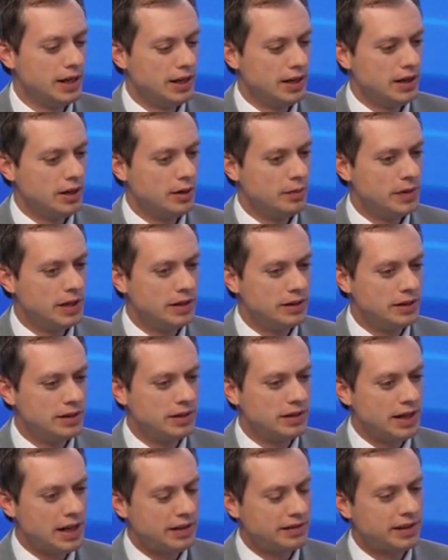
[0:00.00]
Um, and then
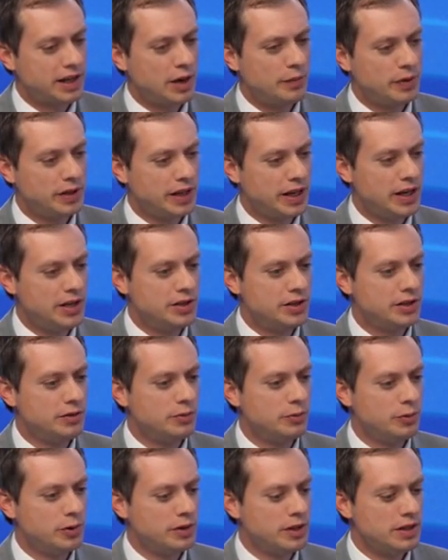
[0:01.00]
the last
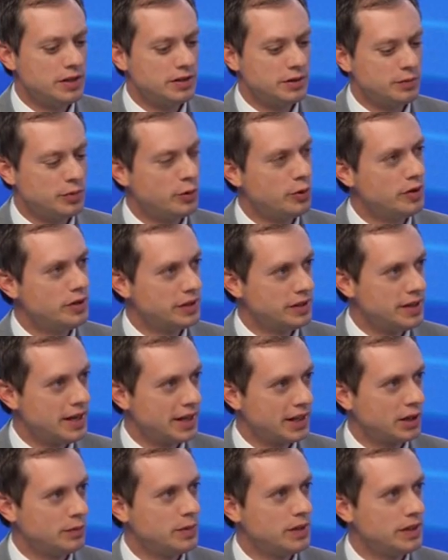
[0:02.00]
complication, really, that's important to
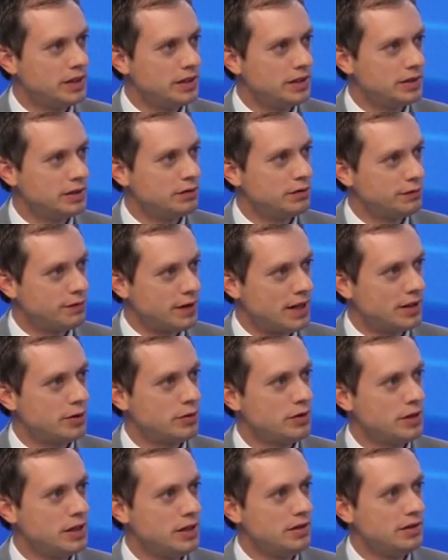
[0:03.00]
document is to follow
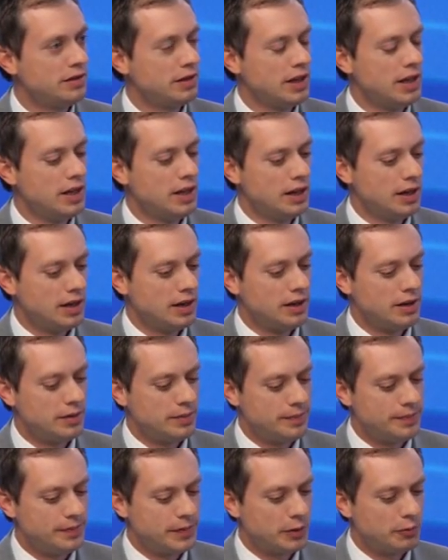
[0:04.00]
these
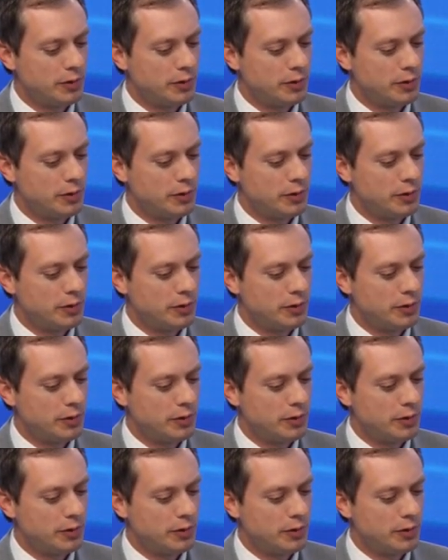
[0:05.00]
um,